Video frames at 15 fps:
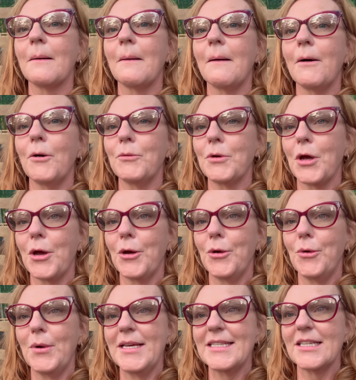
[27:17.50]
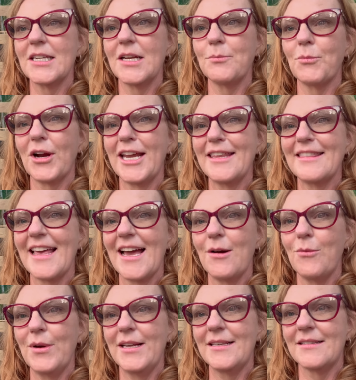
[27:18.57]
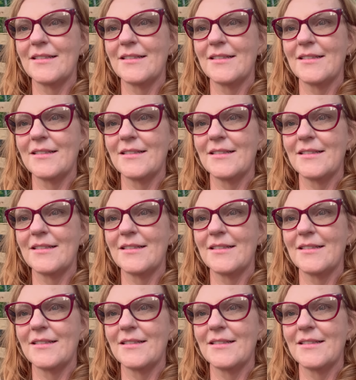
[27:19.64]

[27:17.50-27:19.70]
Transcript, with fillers: Oh, no. He's going to break that one.